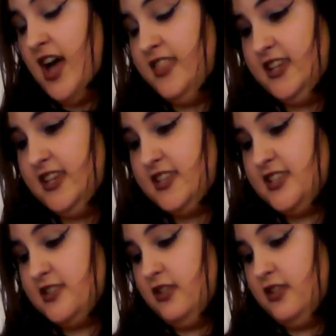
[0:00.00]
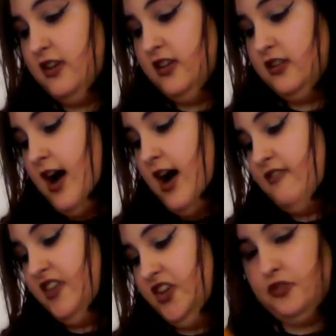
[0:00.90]
This, the Live
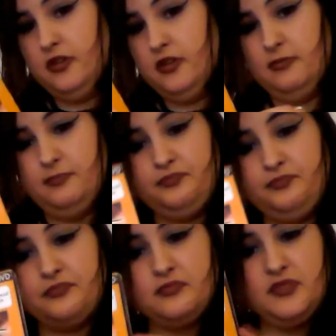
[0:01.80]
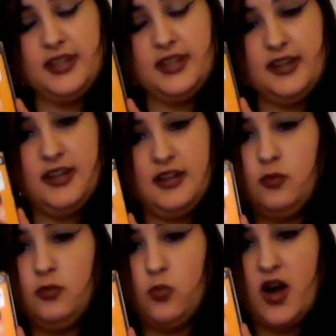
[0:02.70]
in Europe
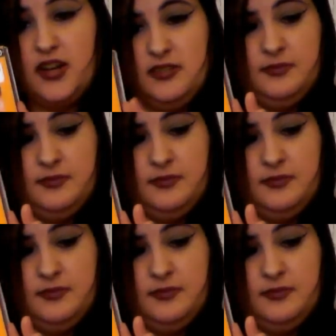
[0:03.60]
one.